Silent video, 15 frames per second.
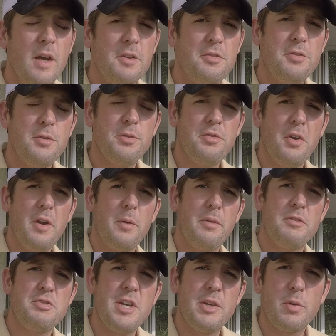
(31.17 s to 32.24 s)
So starting with
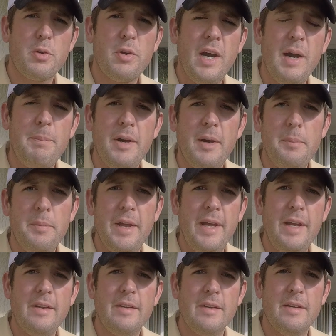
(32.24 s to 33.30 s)
the general crop
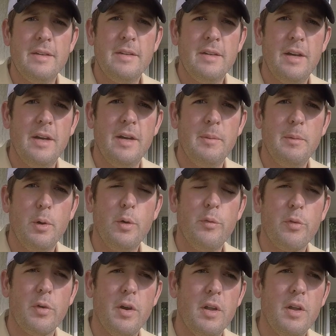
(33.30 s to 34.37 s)
update,
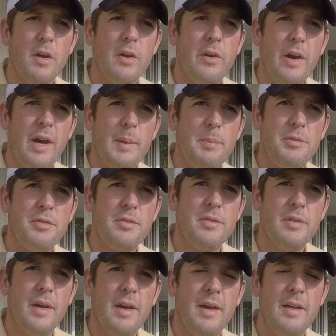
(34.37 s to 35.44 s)
overall our crops
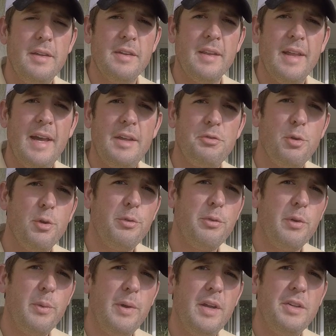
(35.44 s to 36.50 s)
in the last 2 or
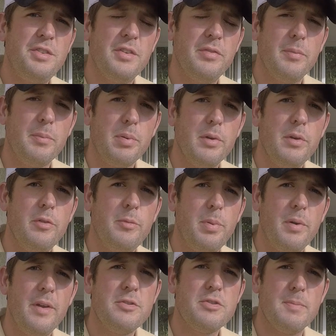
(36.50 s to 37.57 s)
3 weeks have improved
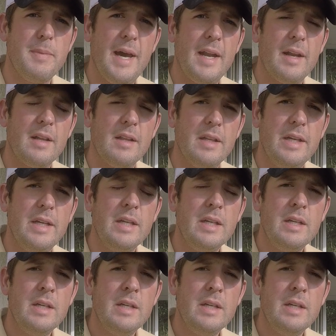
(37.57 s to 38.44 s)
pretty dramatically.